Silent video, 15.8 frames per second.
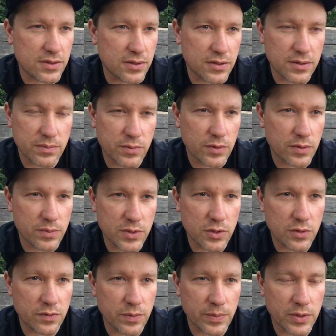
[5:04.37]
and more
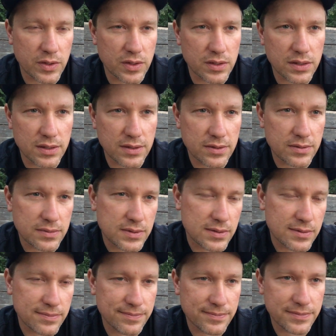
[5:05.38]
maneuverable. You know,
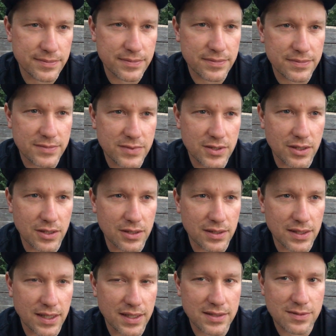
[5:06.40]
it's good,
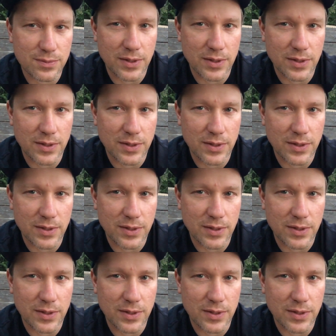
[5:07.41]
I guess.